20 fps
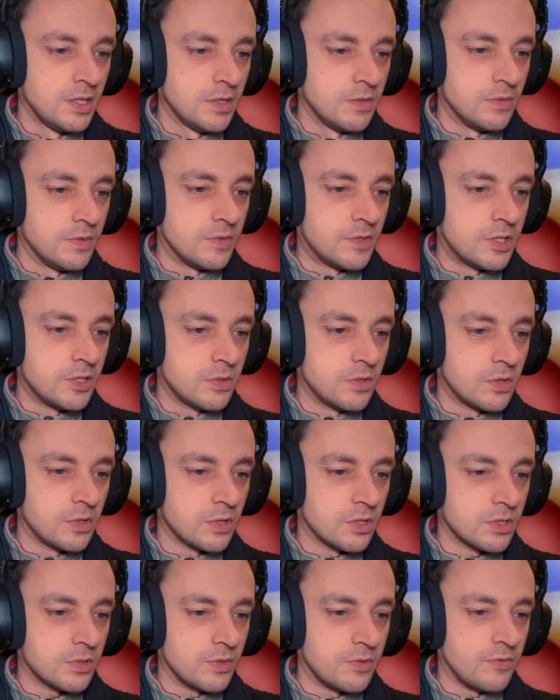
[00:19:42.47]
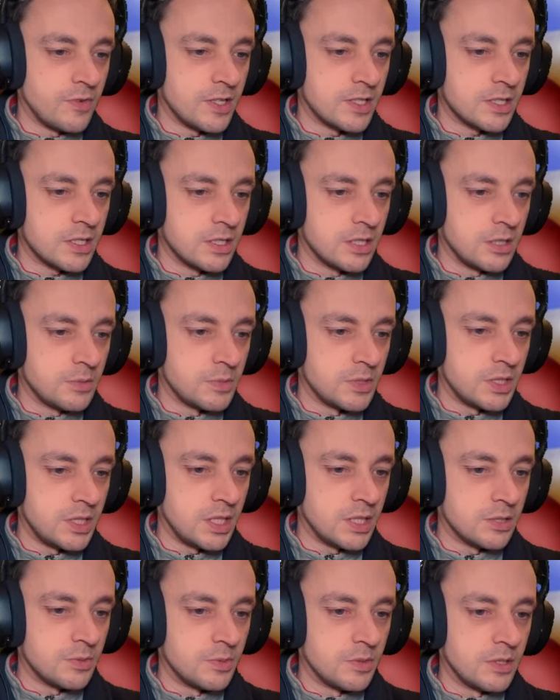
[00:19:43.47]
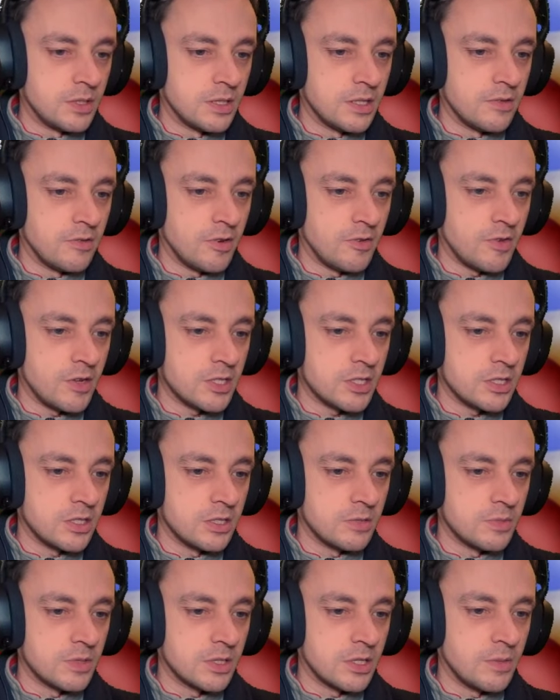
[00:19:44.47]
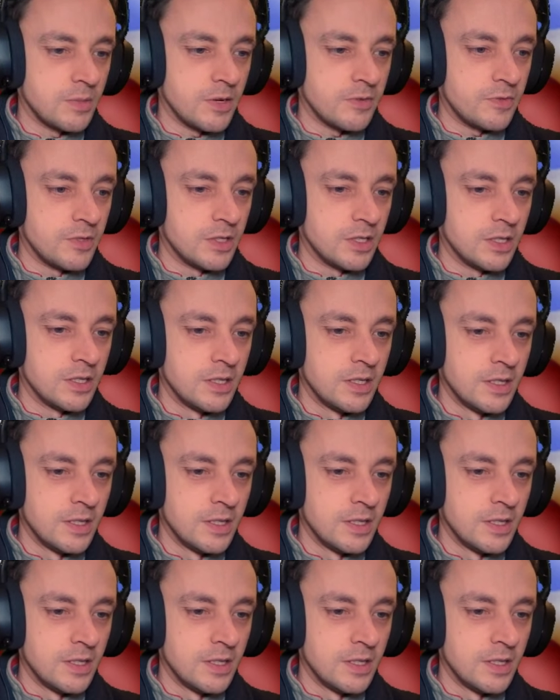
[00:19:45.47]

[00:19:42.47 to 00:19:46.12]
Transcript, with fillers: We've still not got to advanced armors yet, but the advanced armors come after